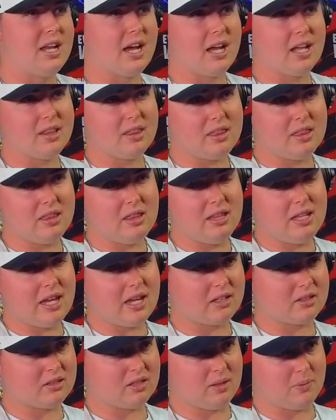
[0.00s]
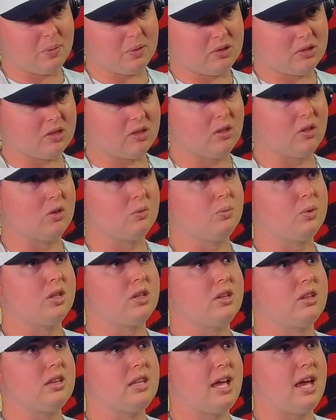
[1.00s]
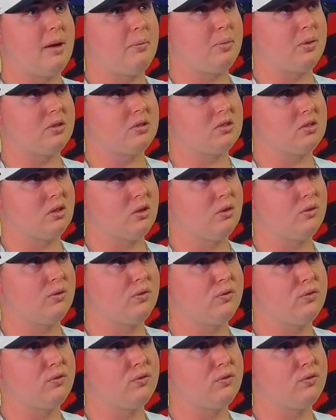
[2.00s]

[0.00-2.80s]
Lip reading: Not next episode, but episode